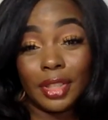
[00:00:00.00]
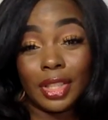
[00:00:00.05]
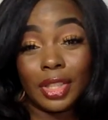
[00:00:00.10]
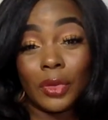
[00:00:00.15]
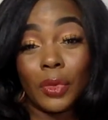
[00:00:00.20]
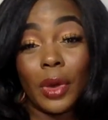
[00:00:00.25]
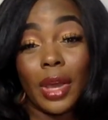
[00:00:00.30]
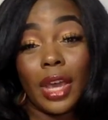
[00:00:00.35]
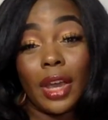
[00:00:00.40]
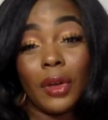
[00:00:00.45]

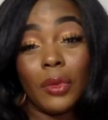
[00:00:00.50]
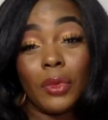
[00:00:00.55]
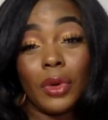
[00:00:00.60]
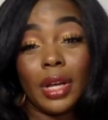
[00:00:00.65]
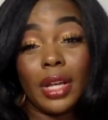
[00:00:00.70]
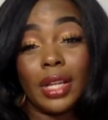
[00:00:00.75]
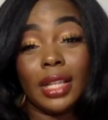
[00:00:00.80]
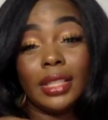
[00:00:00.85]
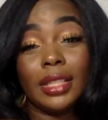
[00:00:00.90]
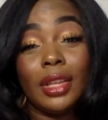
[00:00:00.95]
square
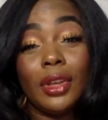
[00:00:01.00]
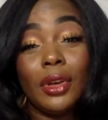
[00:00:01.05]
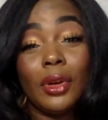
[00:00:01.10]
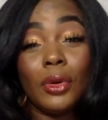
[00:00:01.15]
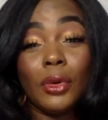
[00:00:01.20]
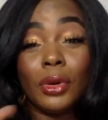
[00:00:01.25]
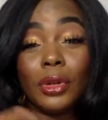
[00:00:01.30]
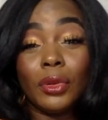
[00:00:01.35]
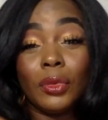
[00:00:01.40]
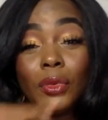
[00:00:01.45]
ones,
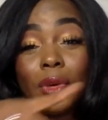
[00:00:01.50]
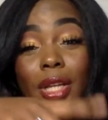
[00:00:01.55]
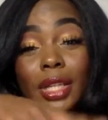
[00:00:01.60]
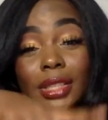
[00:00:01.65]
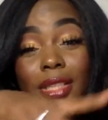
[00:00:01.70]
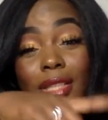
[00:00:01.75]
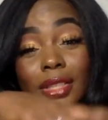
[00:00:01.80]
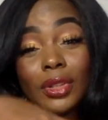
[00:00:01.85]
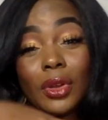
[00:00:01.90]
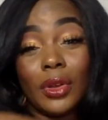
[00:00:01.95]
or the
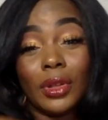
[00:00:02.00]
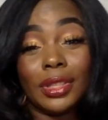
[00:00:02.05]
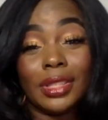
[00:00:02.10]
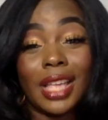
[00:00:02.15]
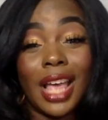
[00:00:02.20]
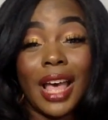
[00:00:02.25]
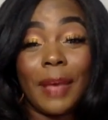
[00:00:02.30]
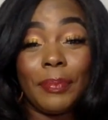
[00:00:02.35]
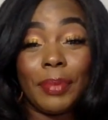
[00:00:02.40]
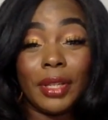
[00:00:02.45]
ones that's on
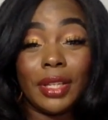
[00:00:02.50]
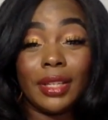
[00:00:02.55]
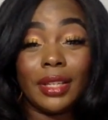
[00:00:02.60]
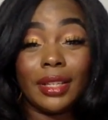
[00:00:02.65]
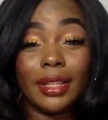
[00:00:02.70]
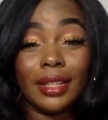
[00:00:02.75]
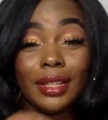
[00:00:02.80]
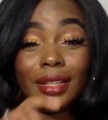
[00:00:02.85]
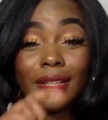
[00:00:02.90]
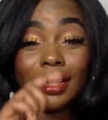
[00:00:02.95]
top of the
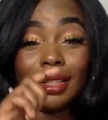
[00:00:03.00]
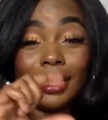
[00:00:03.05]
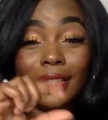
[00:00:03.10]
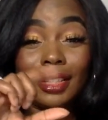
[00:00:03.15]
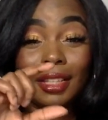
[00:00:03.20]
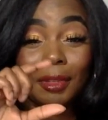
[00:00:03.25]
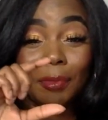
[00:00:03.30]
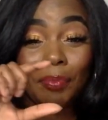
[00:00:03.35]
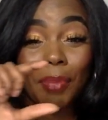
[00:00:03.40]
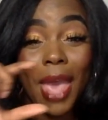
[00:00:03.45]
uh,
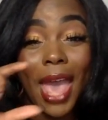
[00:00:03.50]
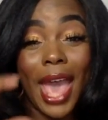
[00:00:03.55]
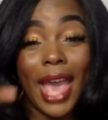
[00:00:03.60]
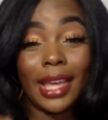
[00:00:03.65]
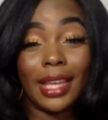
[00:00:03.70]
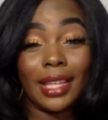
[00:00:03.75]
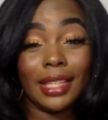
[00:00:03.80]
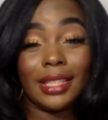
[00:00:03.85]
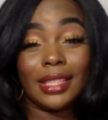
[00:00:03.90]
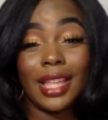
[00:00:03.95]
the
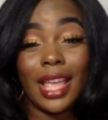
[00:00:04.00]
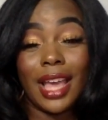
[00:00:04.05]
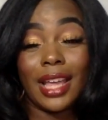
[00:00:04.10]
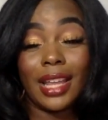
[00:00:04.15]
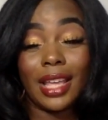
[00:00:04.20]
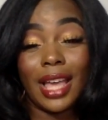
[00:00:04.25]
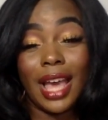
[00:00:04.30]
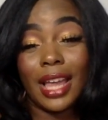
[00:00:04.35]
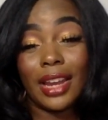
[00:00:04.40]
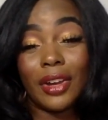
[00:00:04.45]
package now.
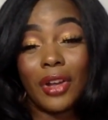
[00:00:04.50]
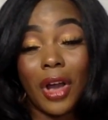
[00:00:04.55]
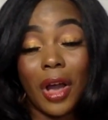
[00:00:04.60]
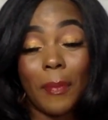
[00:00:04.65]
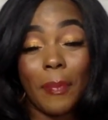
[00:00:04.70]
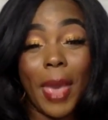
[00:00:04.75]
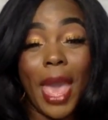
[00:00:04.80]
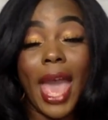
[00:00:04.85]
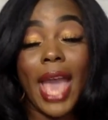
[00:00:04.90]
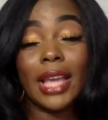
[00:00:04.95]
They got it
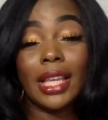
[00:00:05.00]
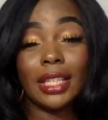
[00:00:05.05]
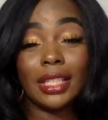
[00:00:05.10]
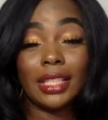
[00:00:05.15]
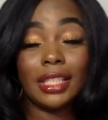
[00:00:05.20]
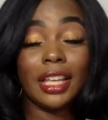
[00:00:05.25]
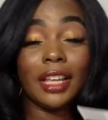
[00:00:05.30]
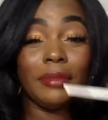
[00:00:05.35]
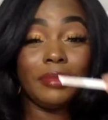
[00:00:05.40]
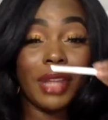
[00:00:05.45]
all
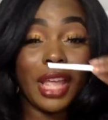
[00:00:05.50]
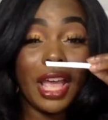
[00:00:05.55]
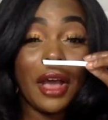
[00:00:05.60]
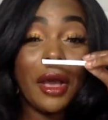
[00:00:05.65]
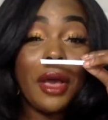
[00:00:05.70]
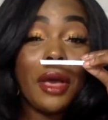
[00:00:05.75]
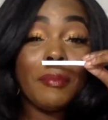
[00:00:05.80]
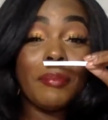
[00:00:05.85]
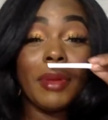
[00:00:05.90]
packaged up now.